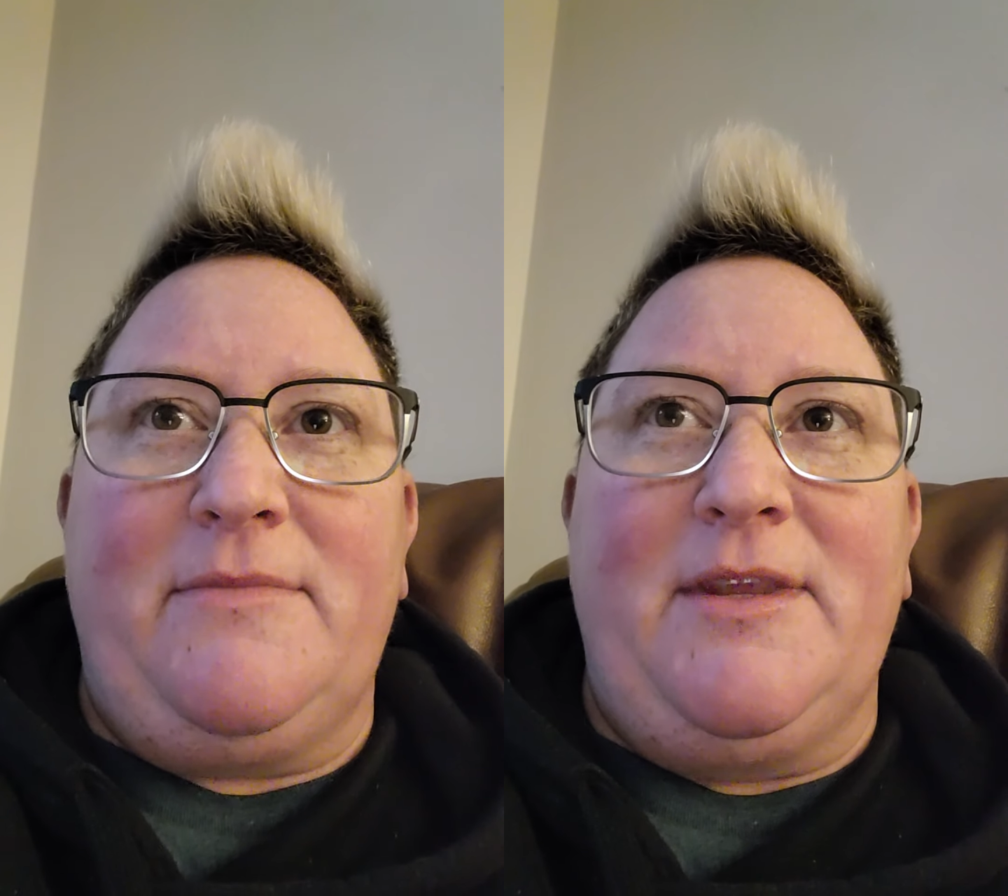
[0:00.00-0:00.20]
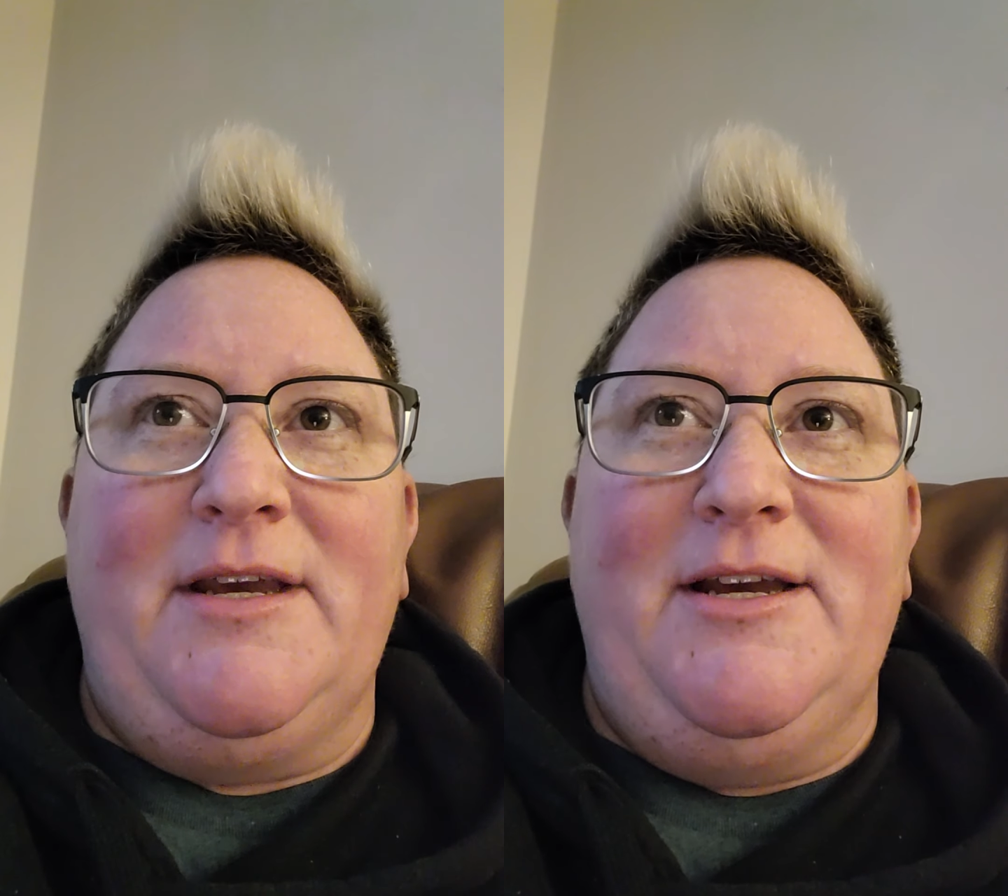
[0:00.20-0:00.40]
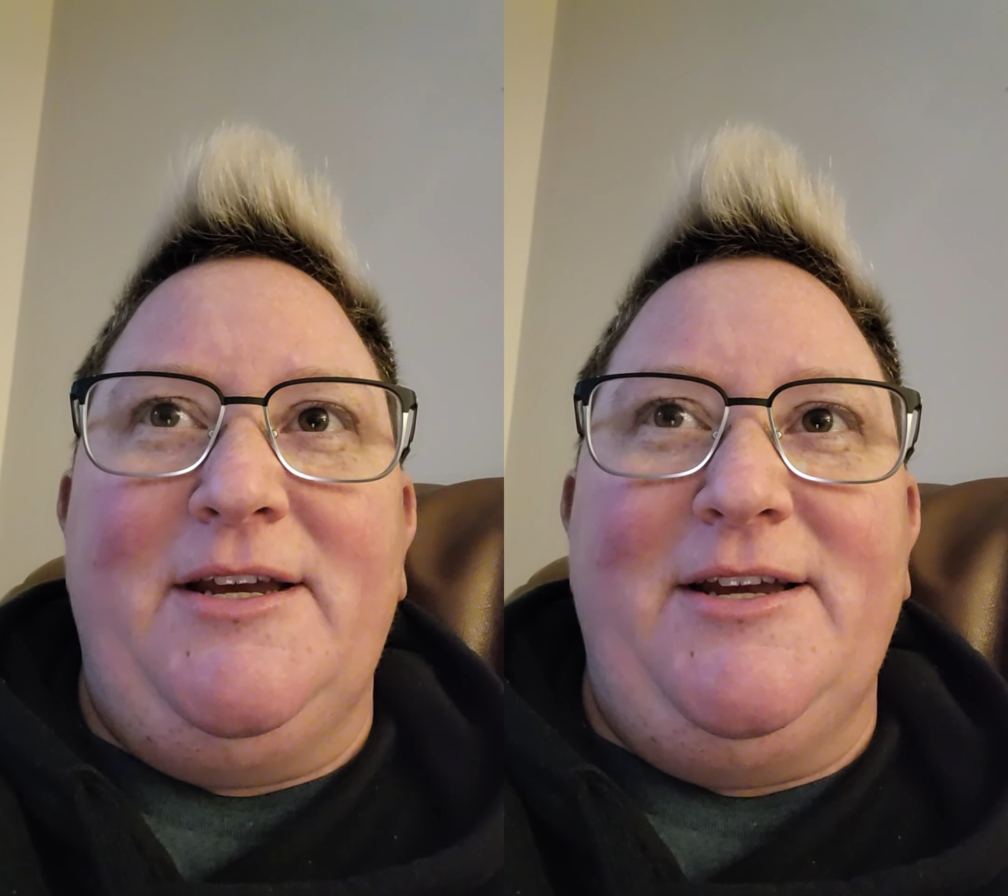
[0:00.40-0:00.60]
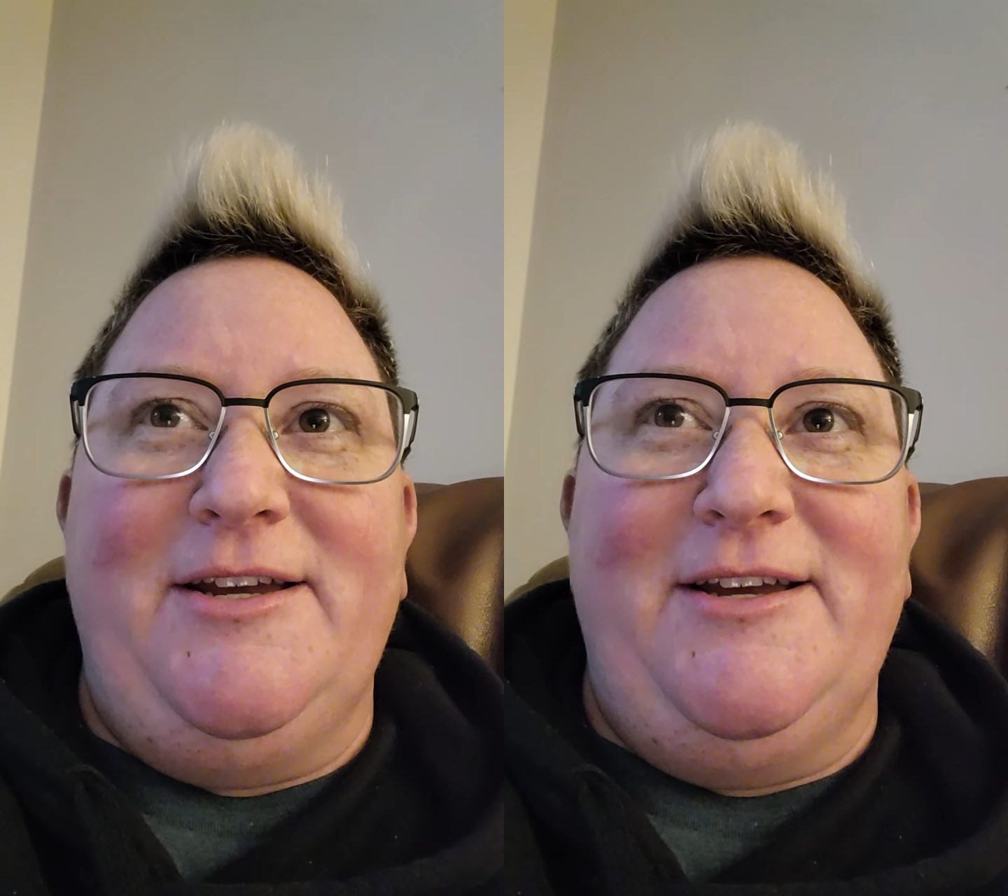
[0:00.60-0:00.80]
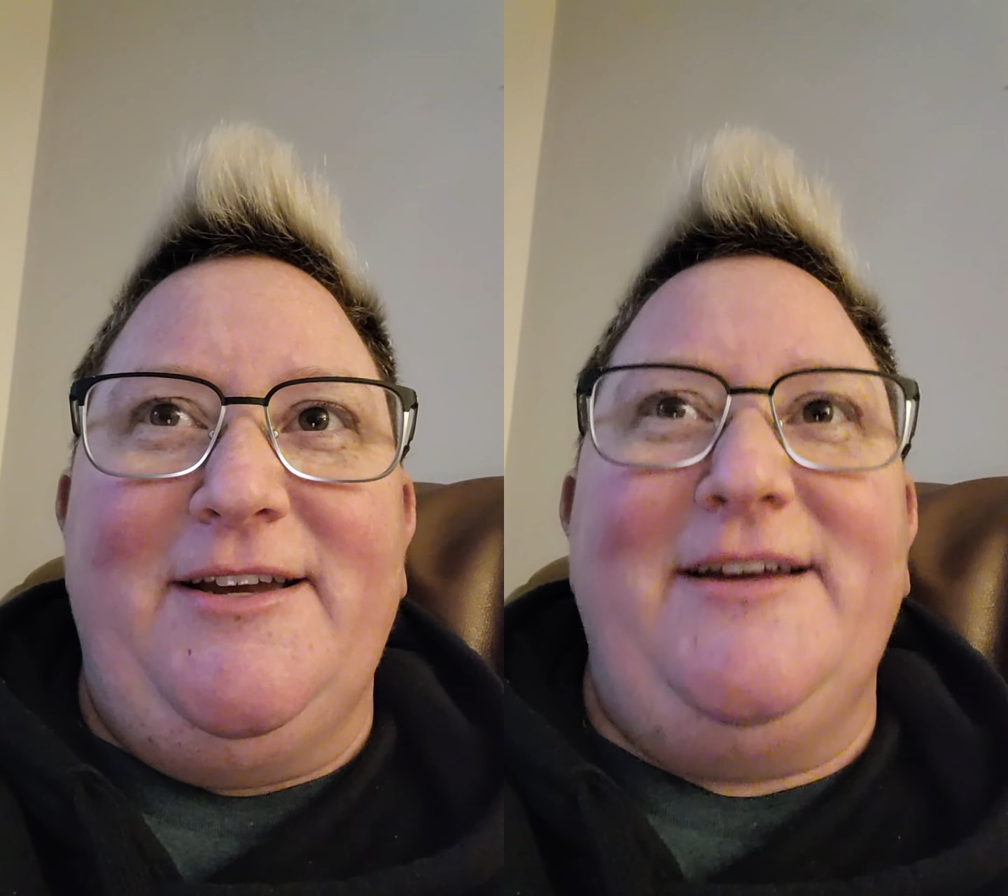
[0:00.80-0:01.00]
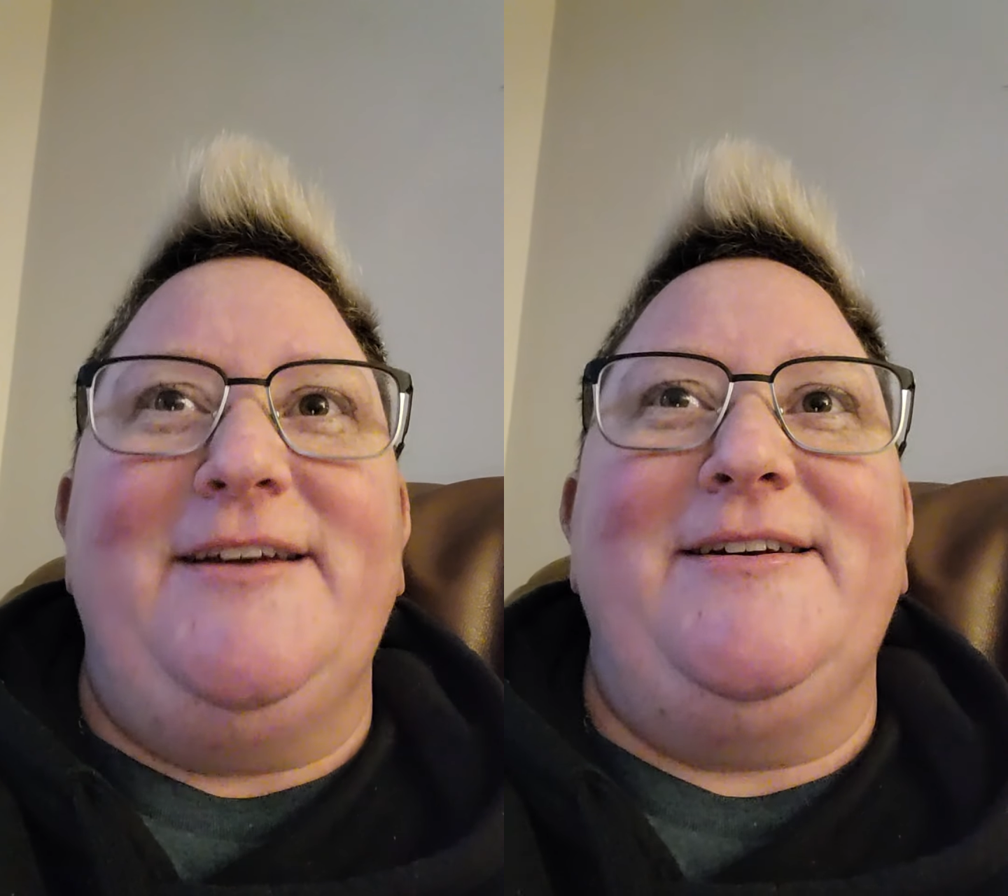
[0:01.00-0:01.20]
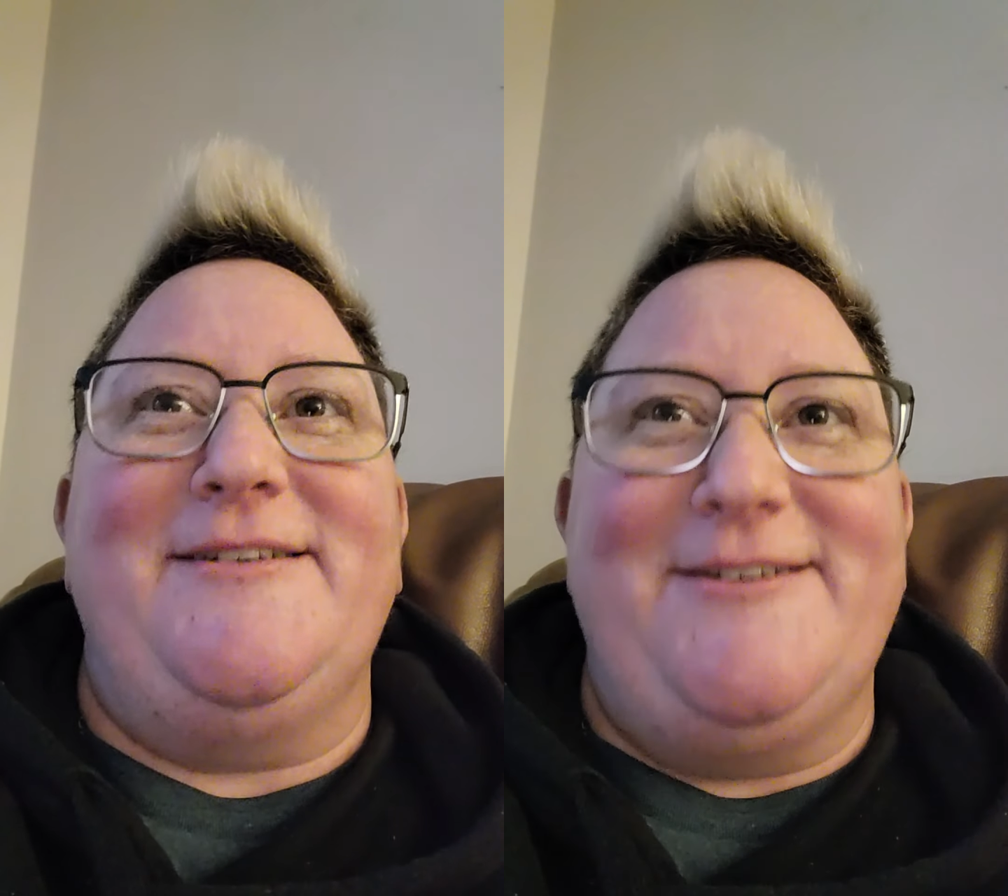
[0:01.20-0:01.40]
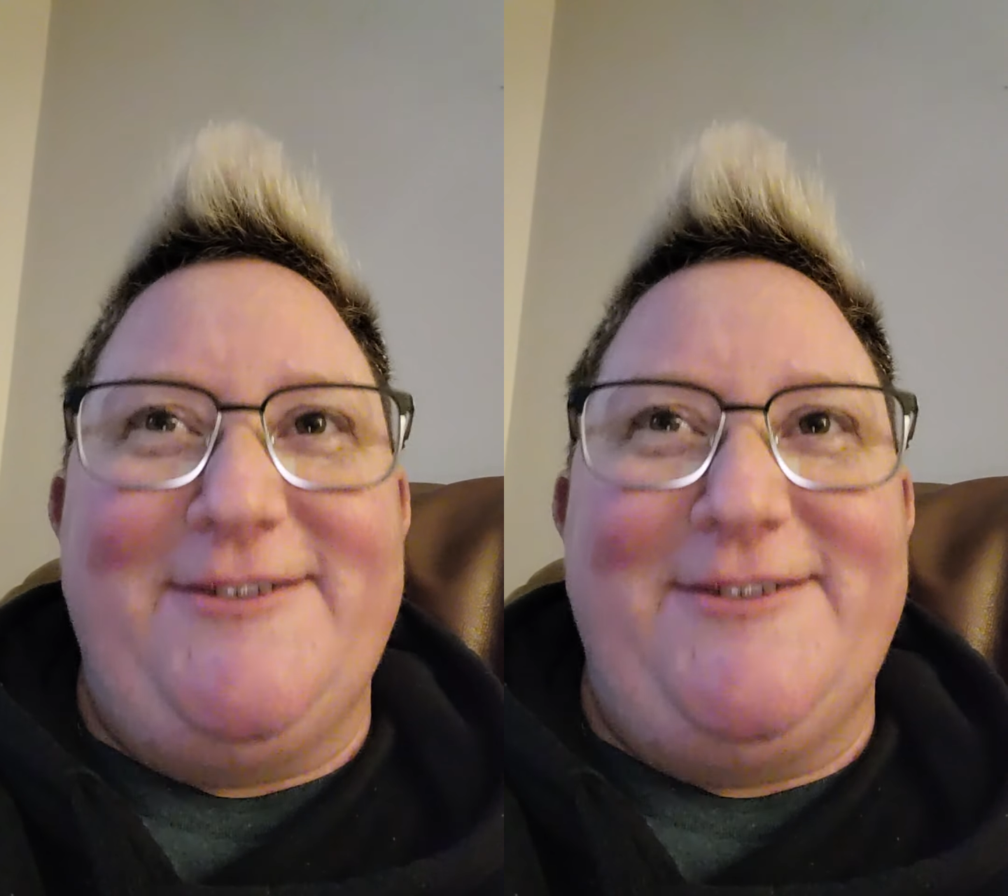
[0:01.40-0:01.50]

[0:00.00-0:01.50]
forgiveness for yourself?